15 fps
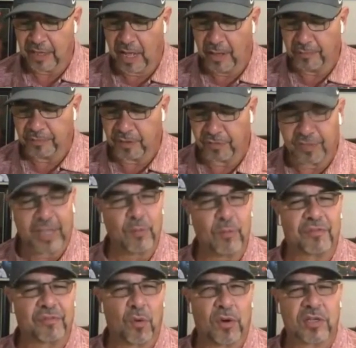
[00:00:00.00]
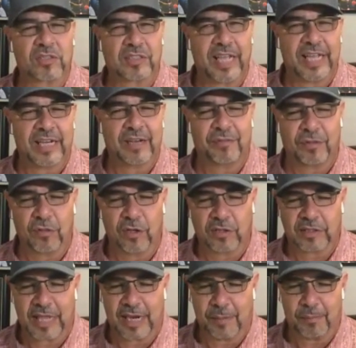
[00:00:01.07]
the thing with Florida State, if you
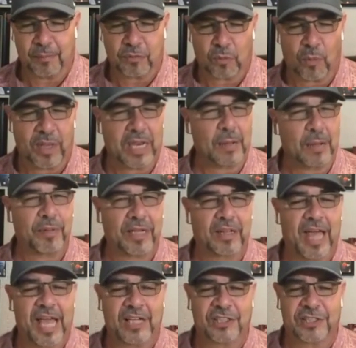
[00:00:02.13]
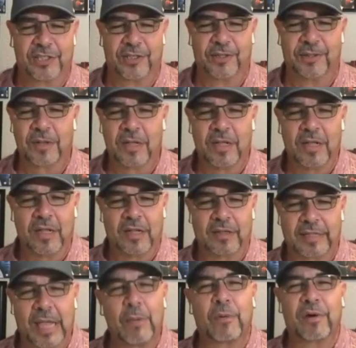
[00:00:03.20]
looked at them the way they played last year,
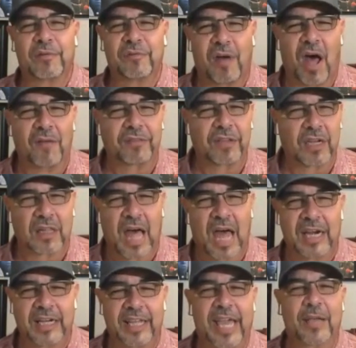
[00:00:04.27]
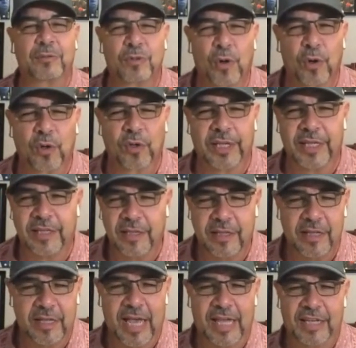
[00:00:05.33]
they were involved in a lot of the games early.
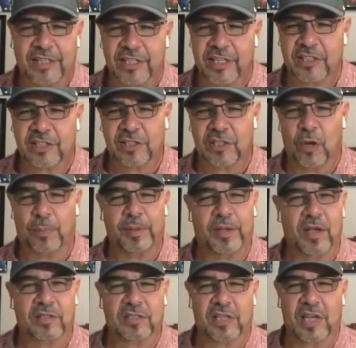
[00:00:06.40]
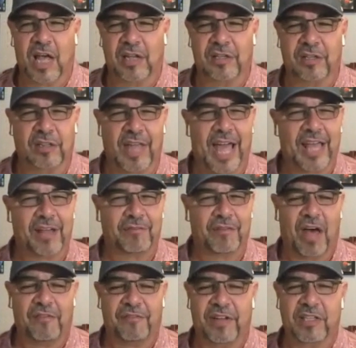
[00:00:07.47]
And just, because of the lack of
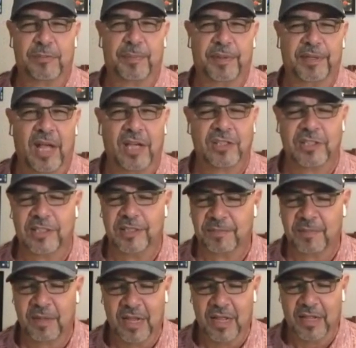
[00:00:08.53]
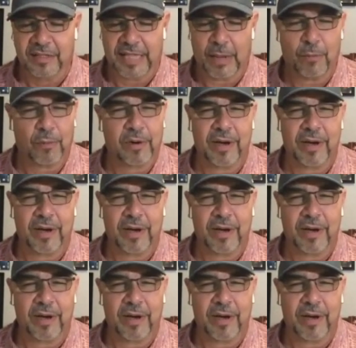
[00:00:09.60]
offensive production, they